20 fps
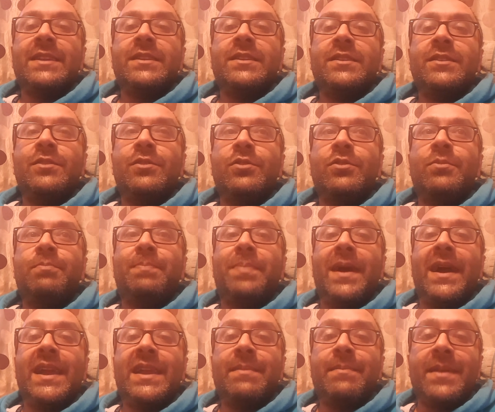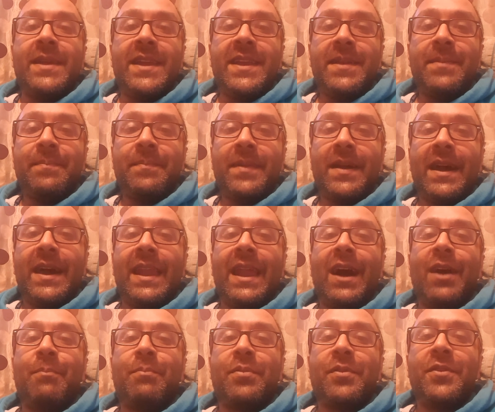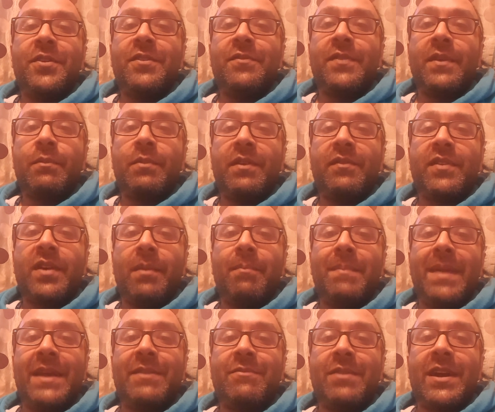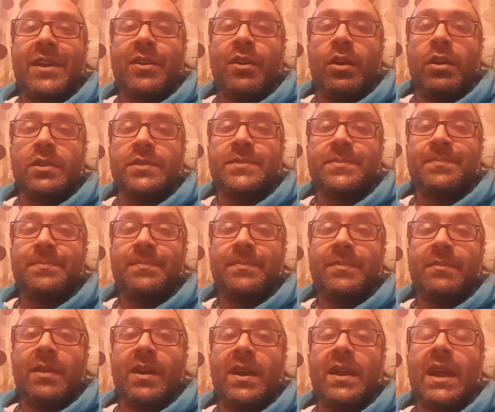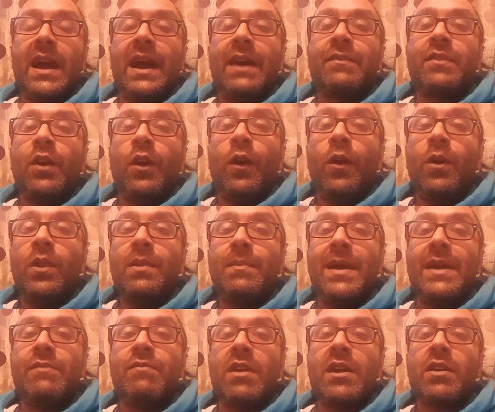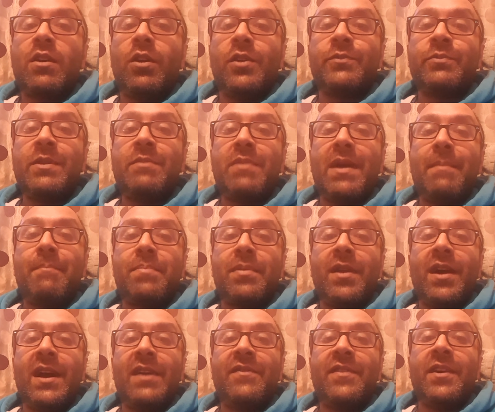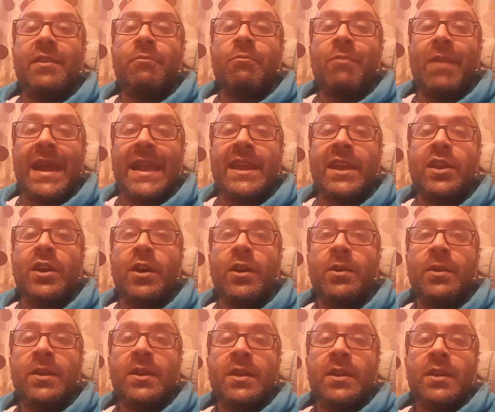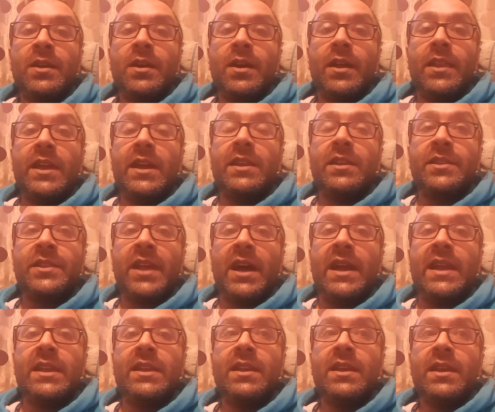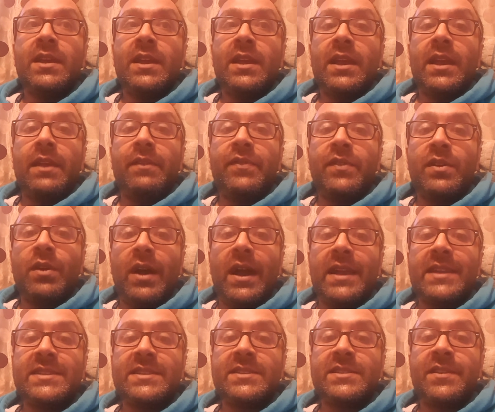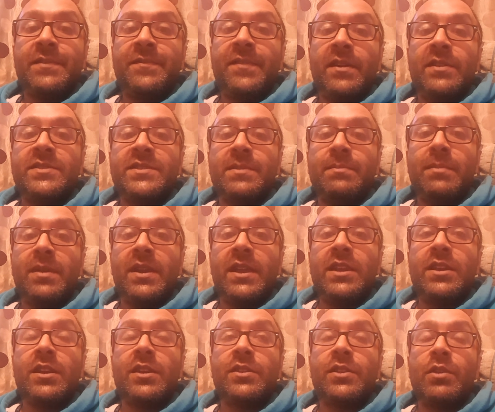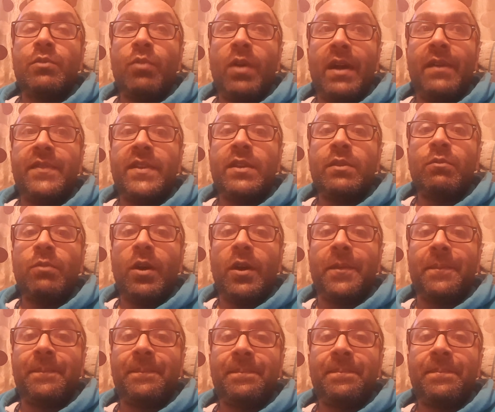You pay me and I'll prove that we've got med records, right? I've got all the med records. We went private, wanker. At the end of the day, if you've got access to funds and money, you can do whatever you want.